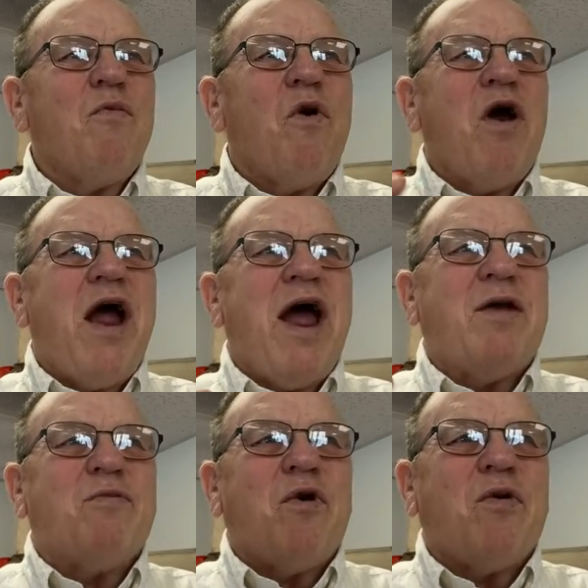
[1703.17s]
more,
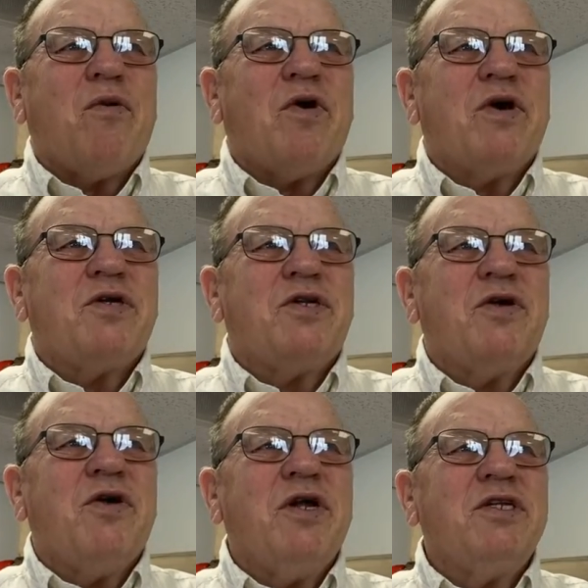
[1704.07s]
add more word
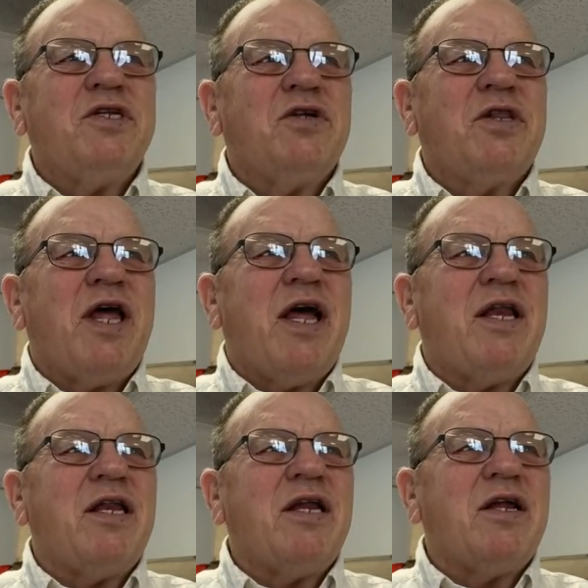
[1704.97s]
to it so
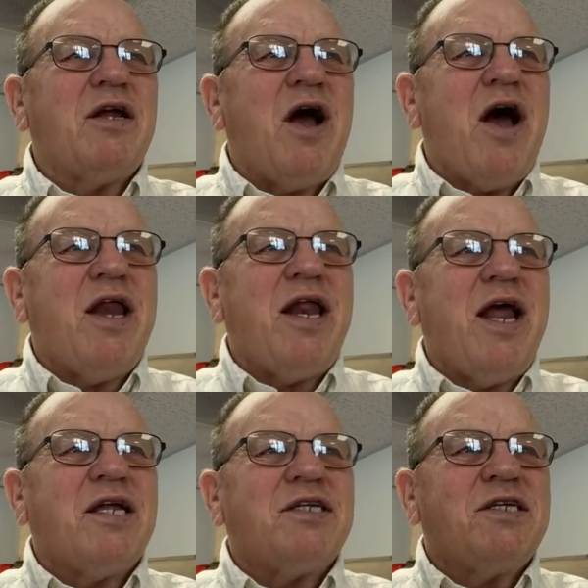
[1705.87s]
that God
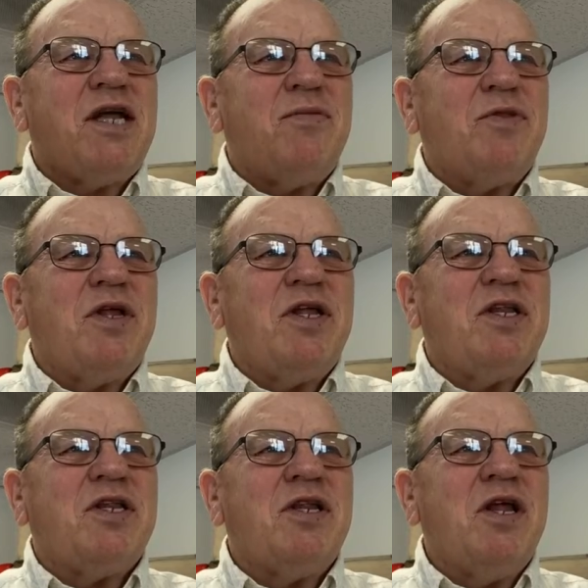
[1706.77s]
has
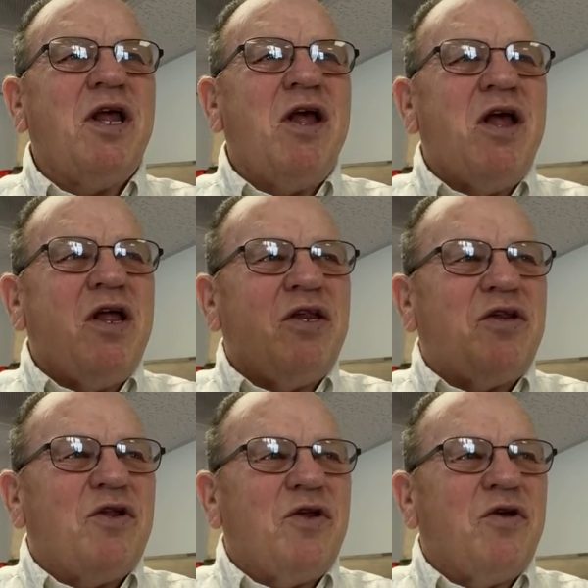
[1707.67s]
something
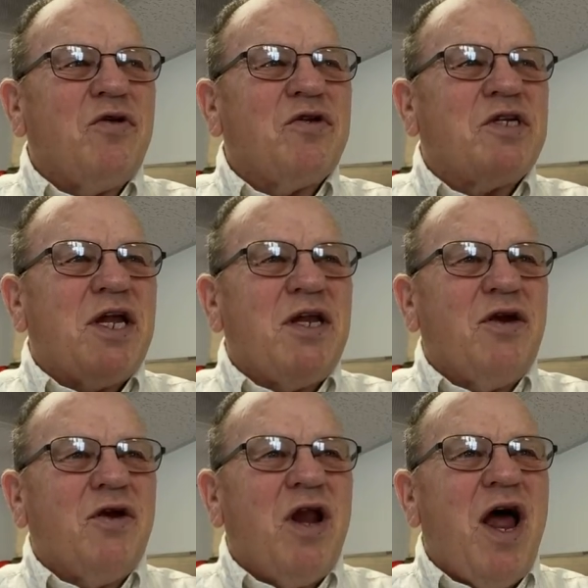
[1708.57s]
to use
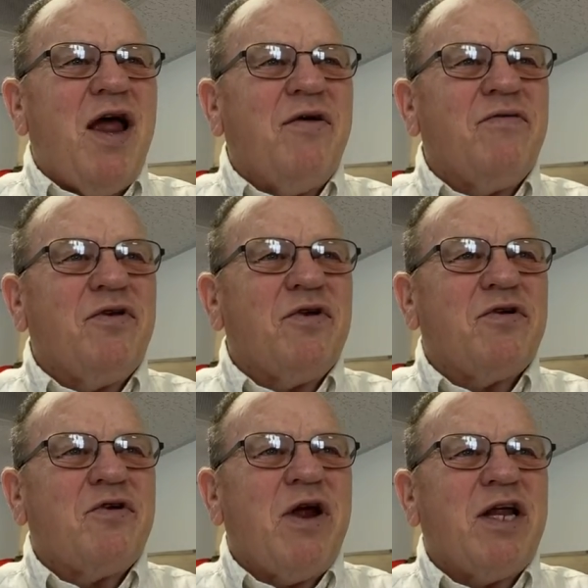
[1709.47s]
in your life
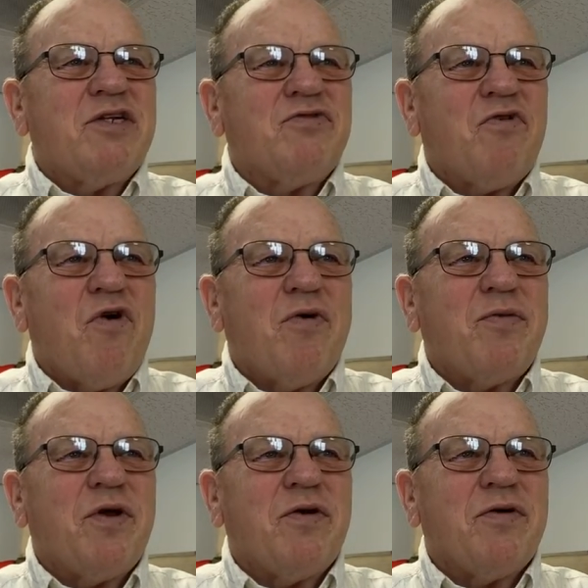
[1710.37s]
to
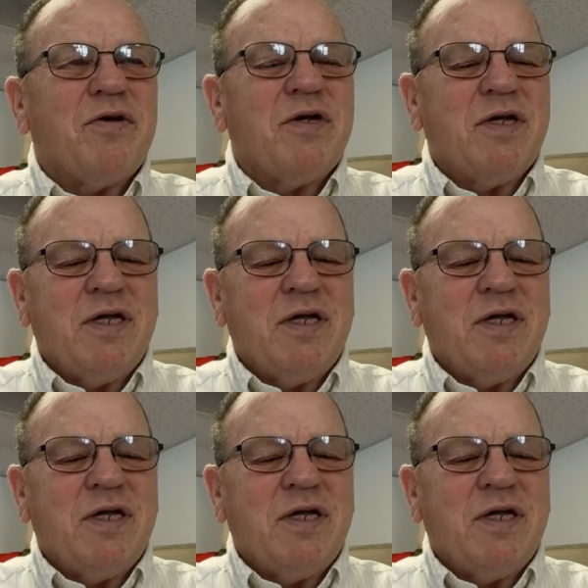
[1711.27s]
transform you.